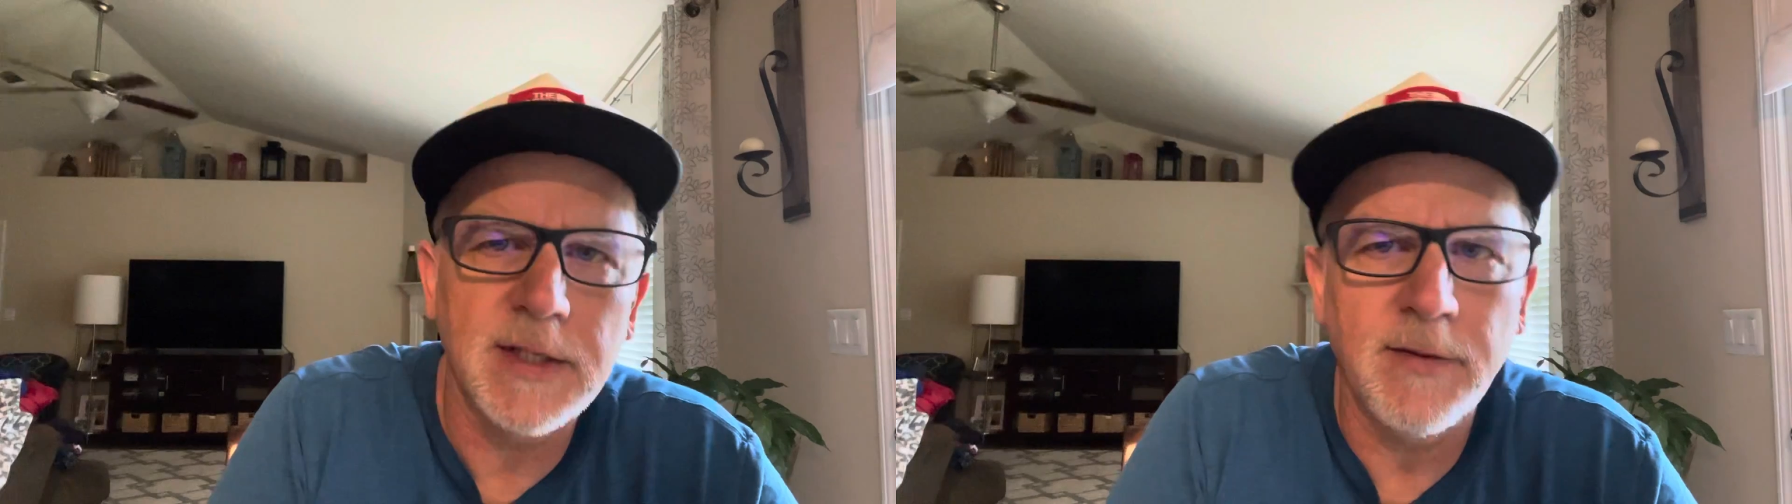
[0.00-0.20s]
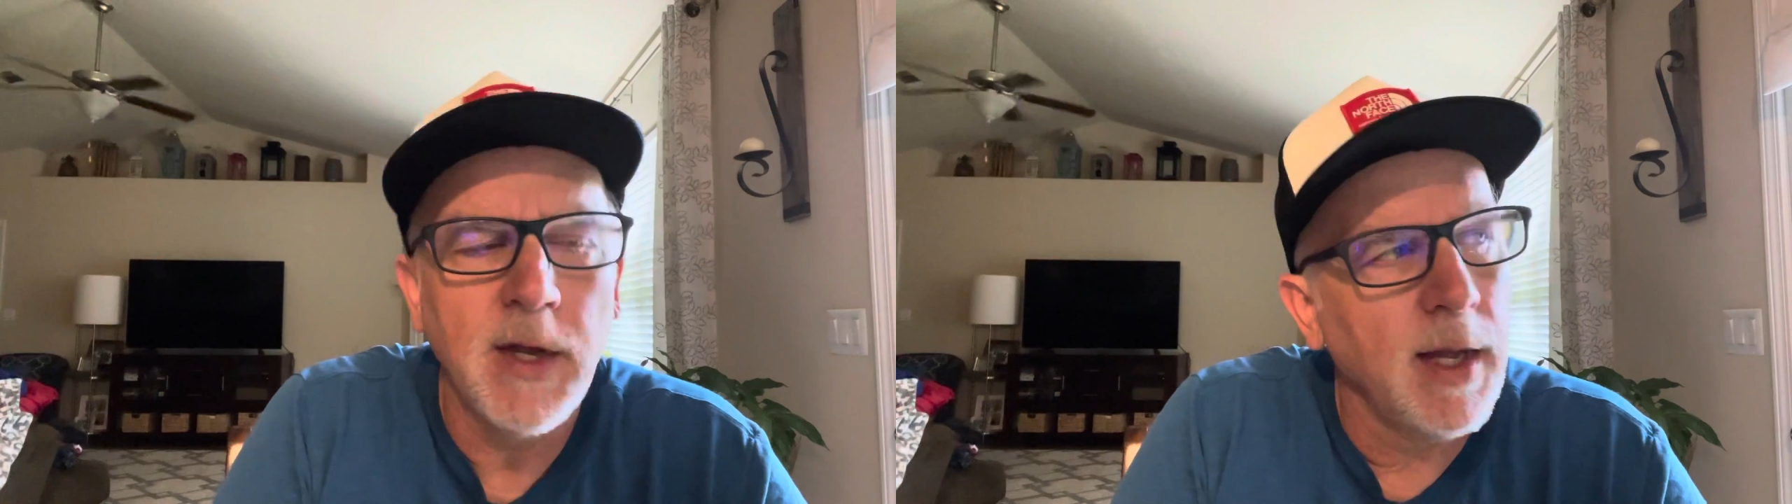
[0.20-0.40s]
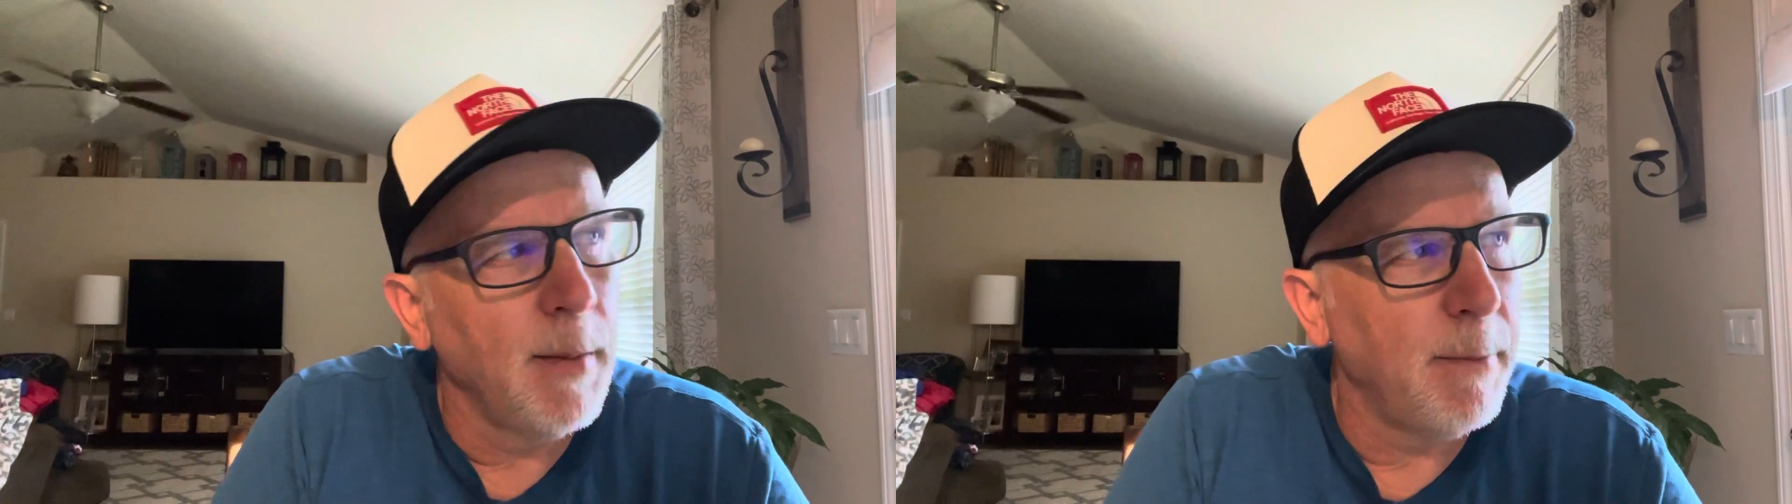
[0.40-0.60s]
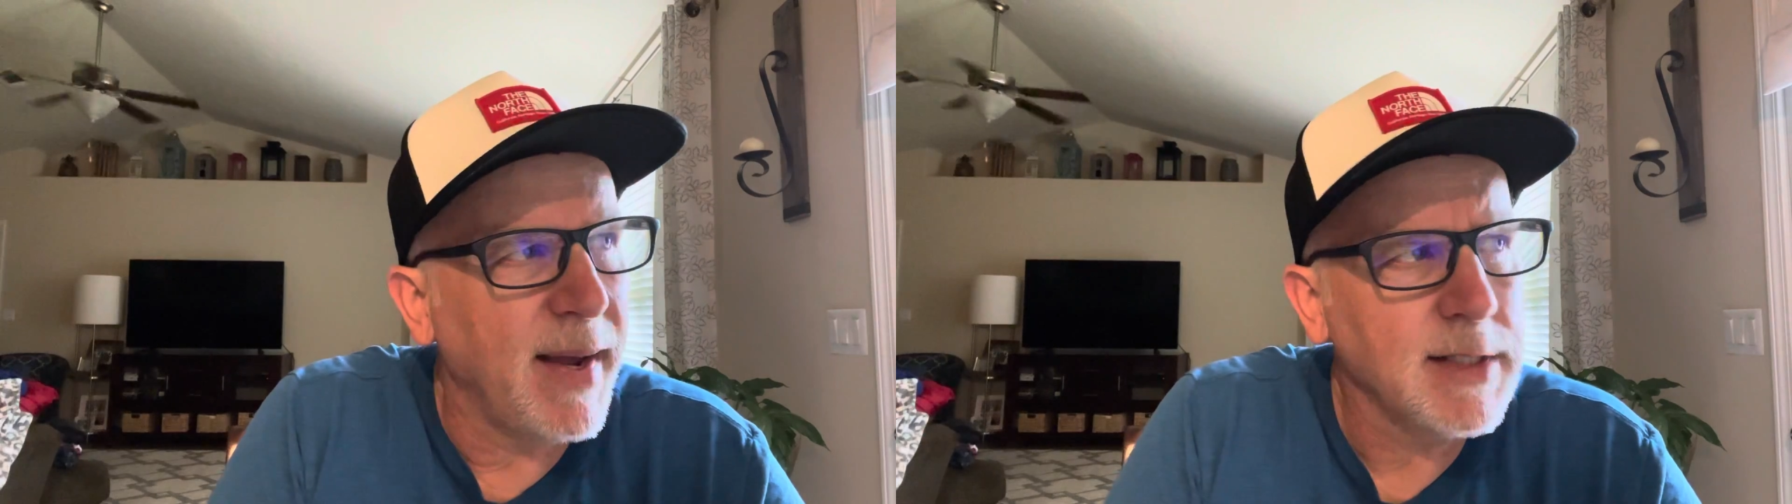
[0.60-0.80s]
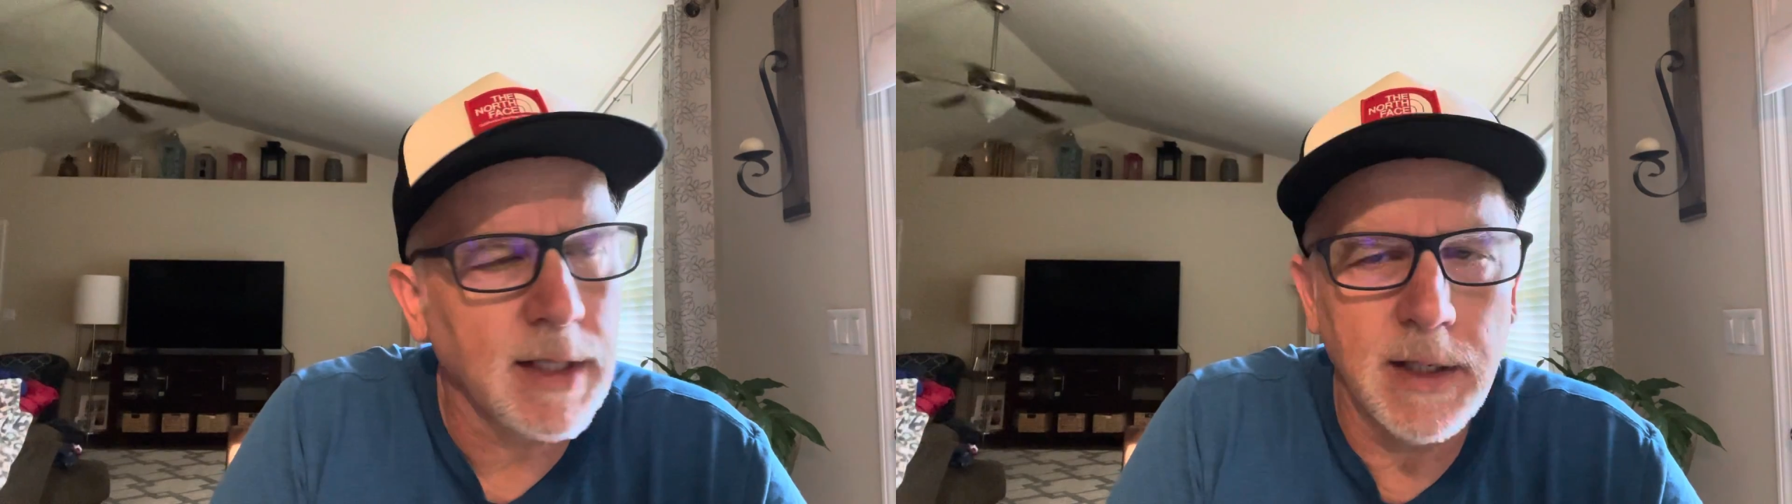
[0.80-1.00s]
stuff.
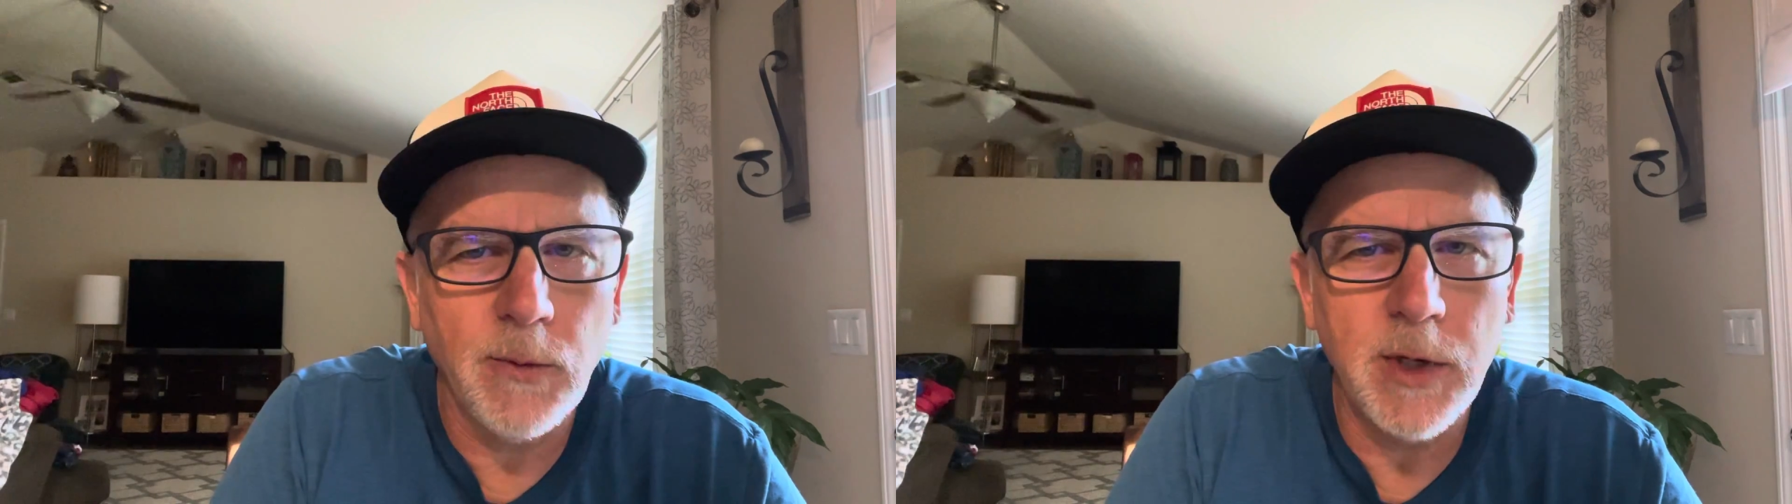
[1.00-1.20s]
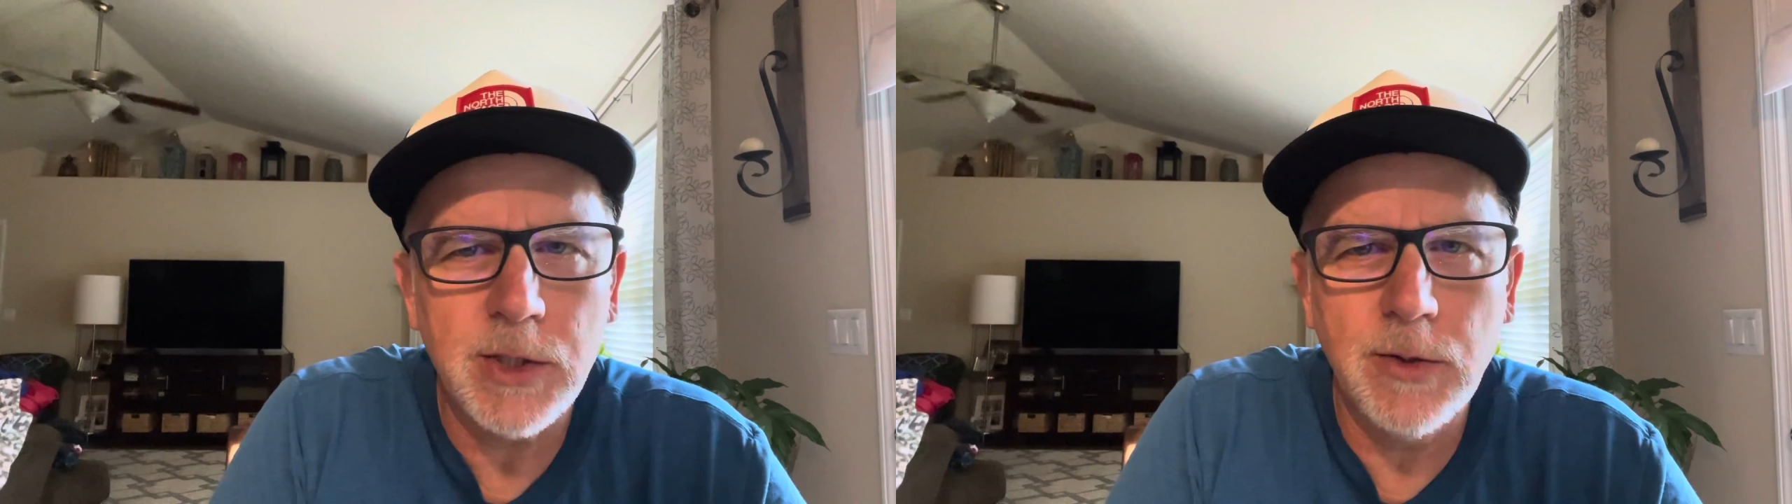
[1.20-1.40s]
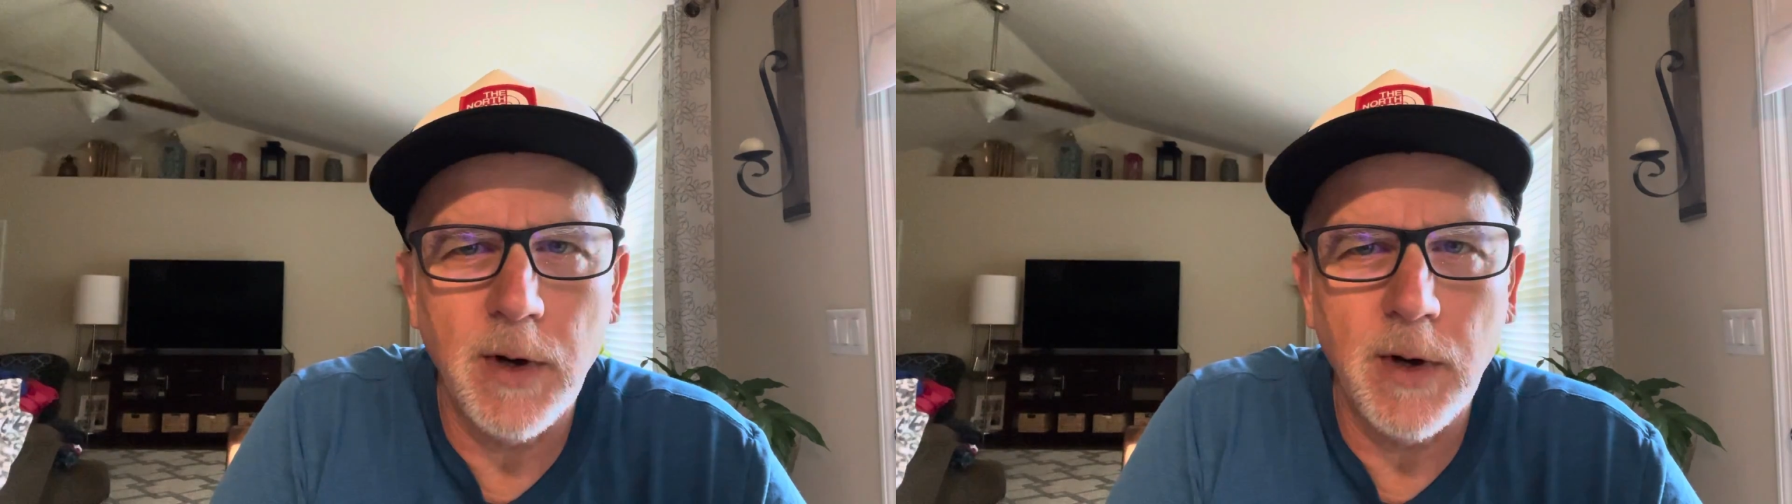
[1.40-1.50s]
Basically, once you